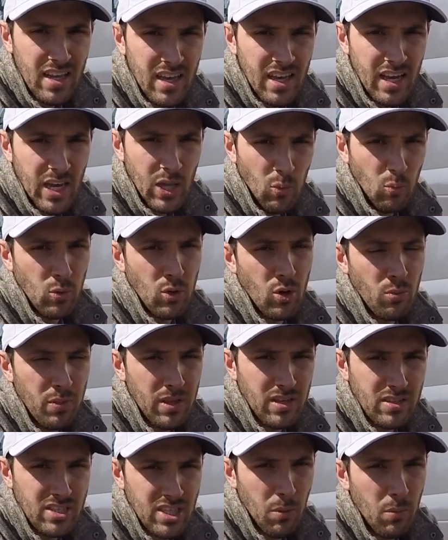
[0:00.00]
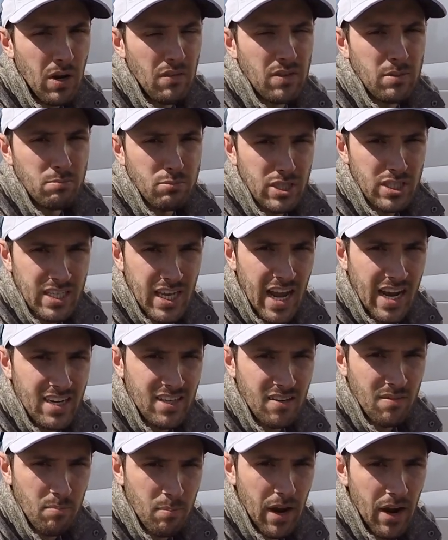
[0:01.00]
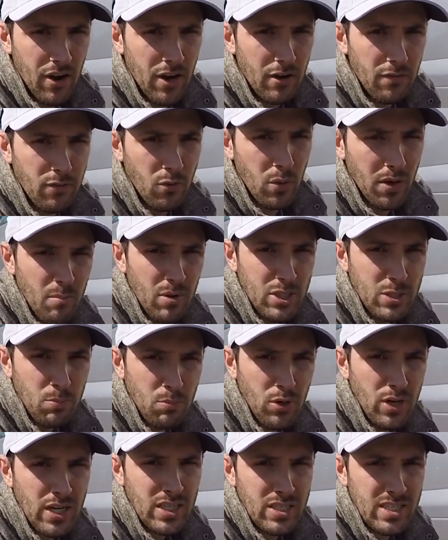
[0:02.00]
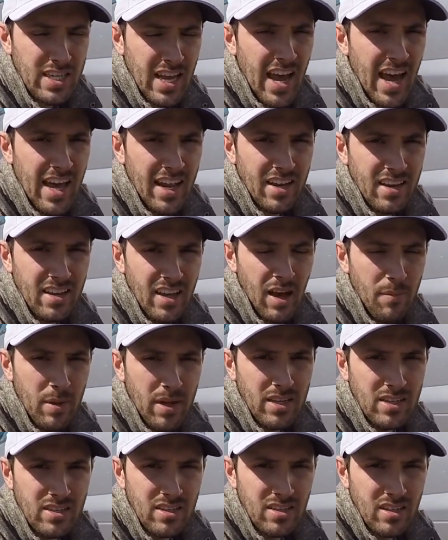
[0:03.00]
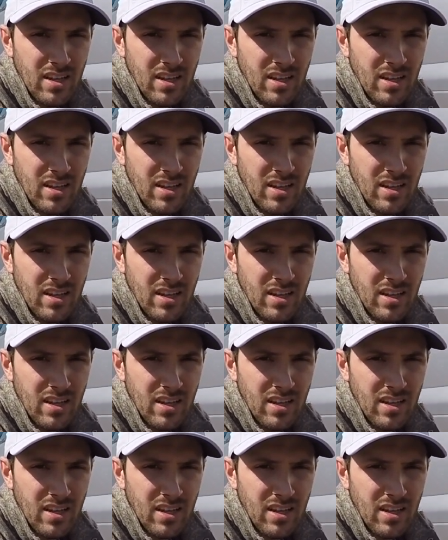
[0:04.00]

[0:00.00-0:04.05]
it will be somewhat of a protective barrier for it. But it's pretty sad. I mean,